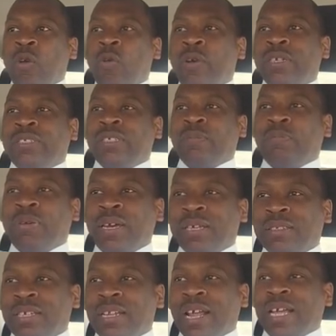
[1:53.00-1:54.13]
who is
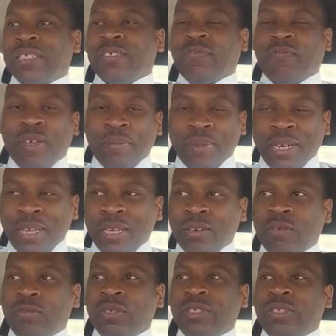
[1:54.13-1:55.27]
depicted as
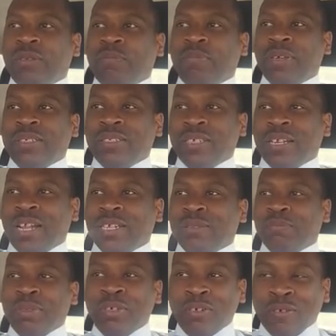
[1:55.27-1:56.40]
feminine, who is depicted
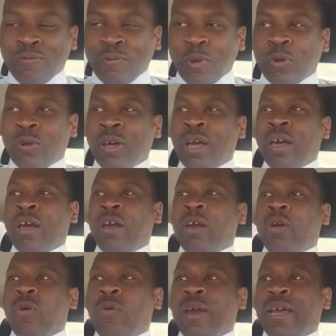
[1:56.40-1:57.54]
as beautiful,
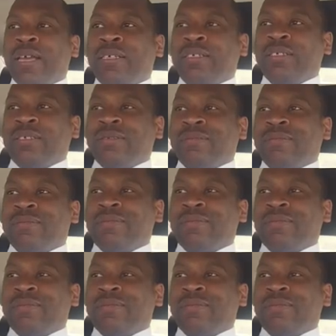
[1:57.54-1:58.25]
who is,